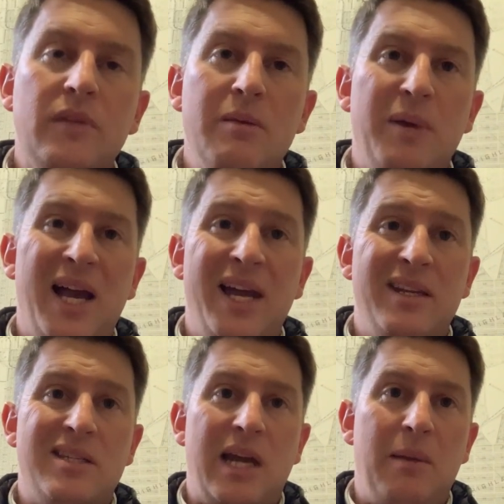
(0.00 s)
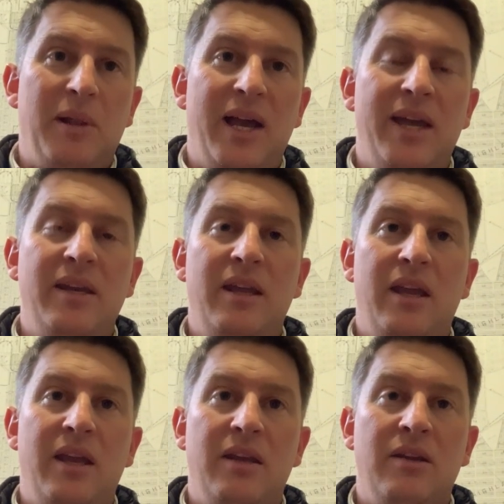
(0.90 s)
behind its timeline
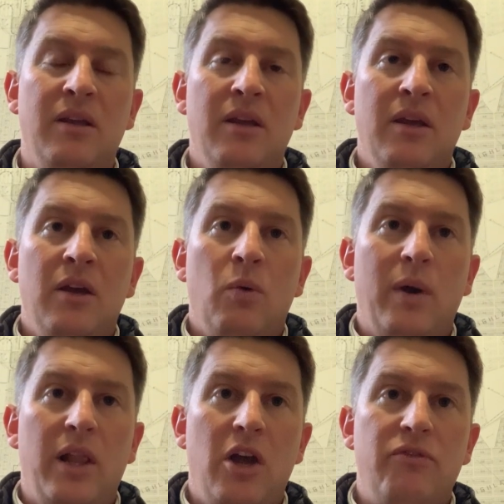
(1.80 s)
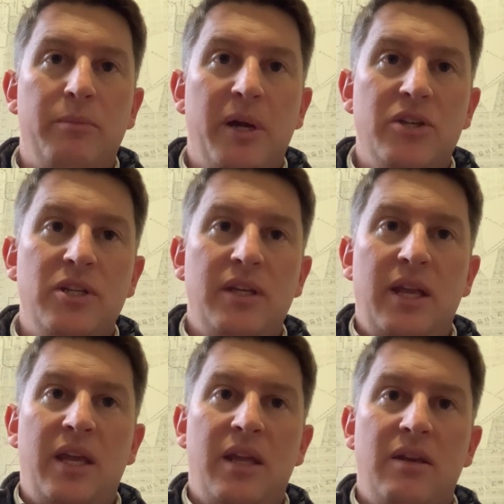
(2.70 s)
and well over budget
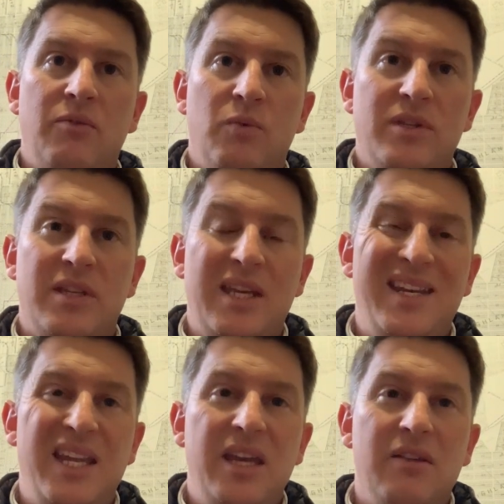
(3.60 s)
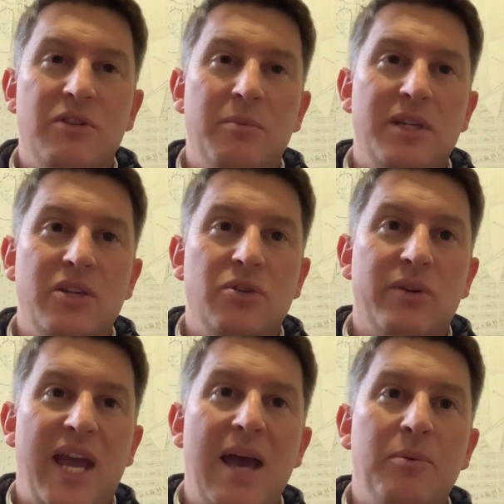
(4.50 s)
and was in need of some additional
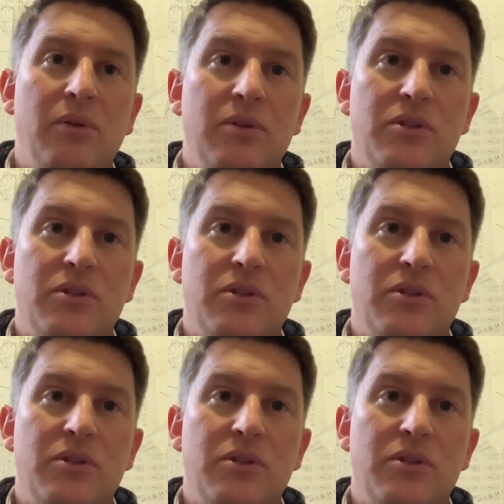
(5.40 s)
capital.